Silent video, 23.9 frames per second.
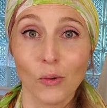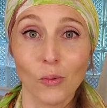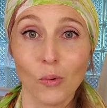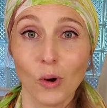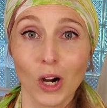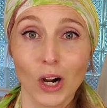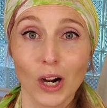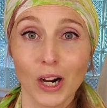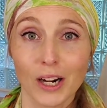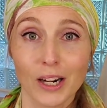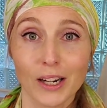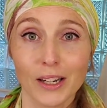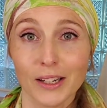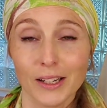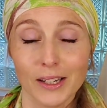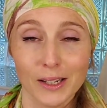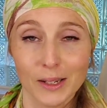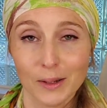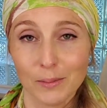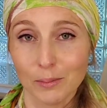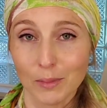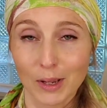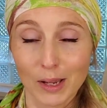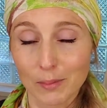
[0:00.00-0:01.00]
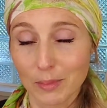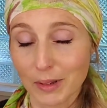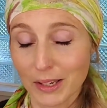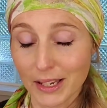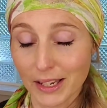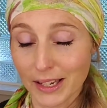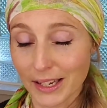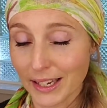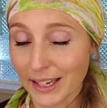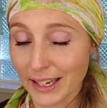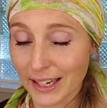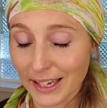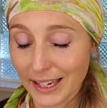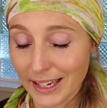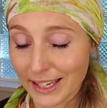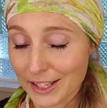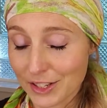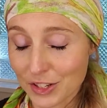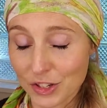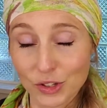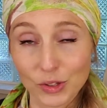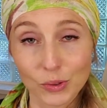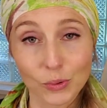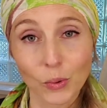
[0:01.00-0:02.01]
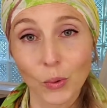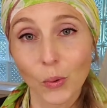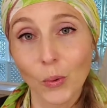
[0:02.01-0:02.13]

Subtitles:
work. Maybe it's too